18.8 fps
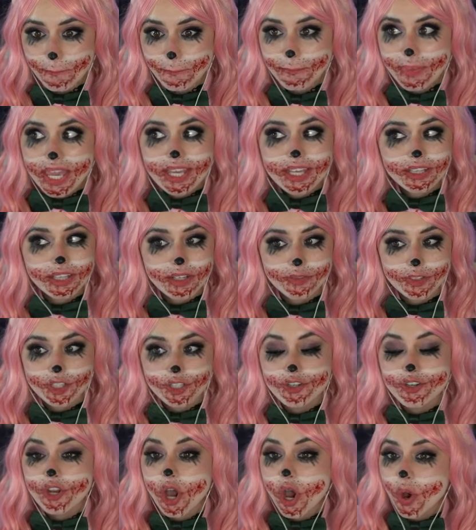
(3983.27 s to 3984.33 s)
Bacon Lover,
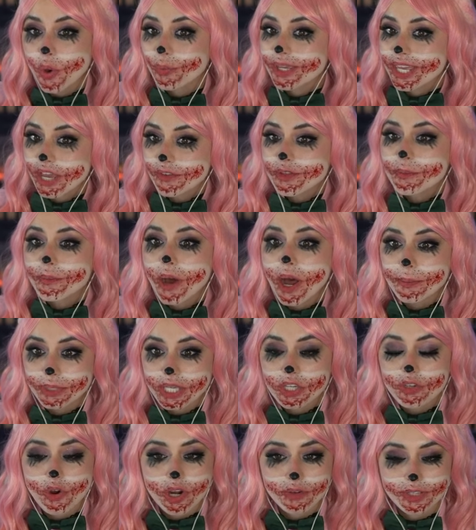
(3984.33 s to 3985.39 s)
no, we have the pumpkin
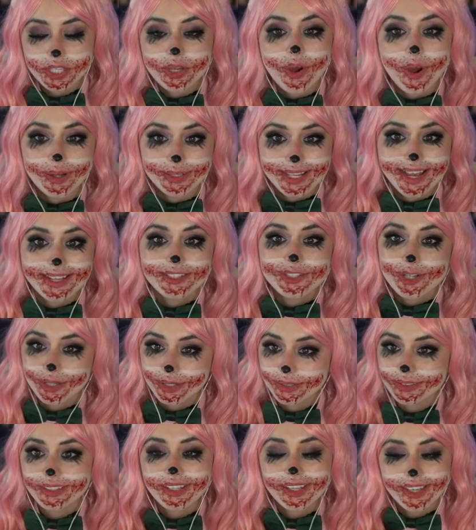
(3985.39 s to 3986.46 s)
carving contest
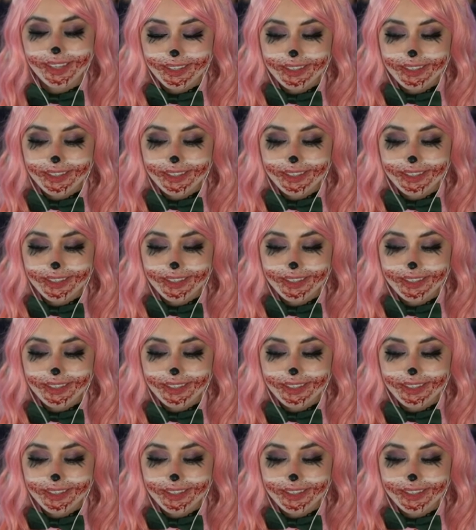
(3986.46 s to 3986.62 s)
currently.